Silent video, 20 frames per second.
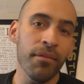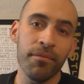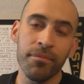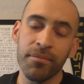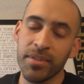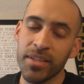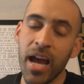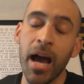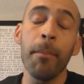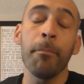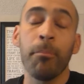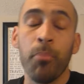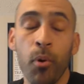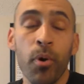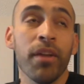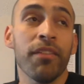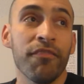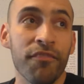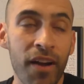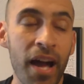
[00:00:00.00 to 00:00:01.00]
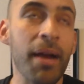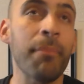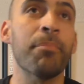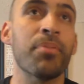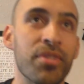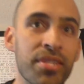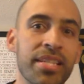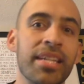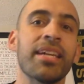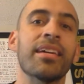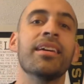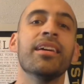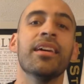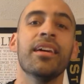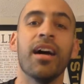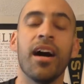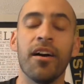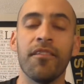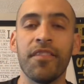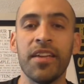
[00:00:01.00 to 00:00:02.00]
top 0.5%
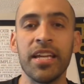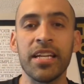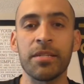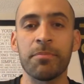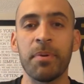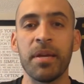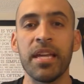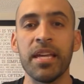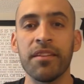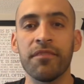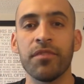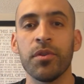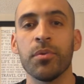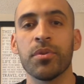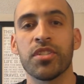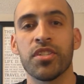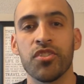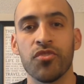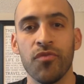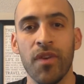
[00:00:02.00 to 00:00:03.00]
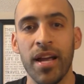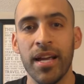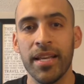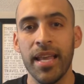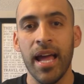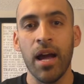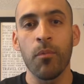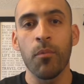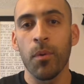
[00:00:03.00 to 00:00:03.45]
of eXp influencers right now,